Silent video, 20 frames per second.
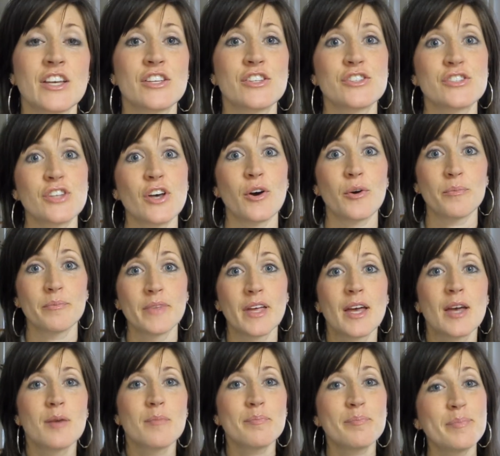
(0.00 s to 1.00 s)
So,
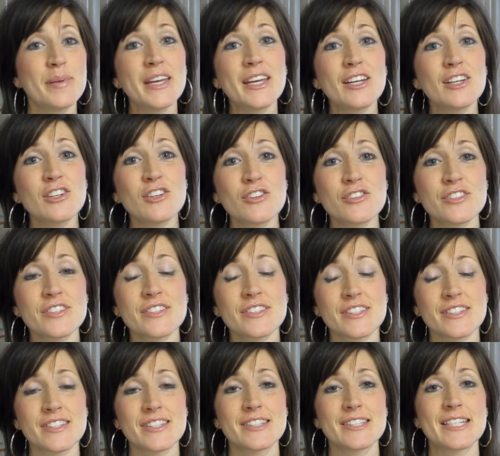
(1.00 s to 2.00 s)
being a nurse's
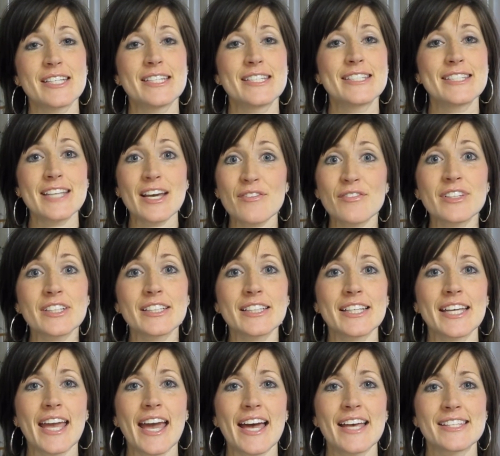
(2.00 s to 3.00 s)
assistant
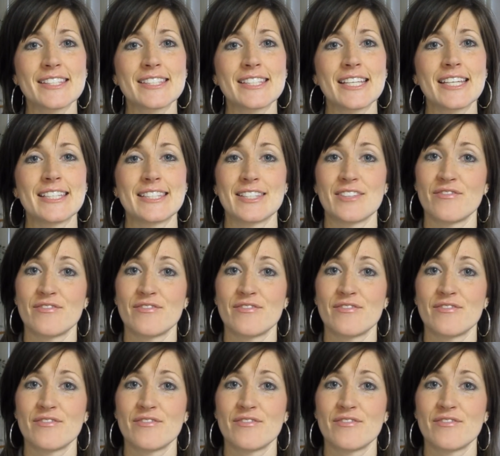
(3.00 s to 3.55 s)
definitely has its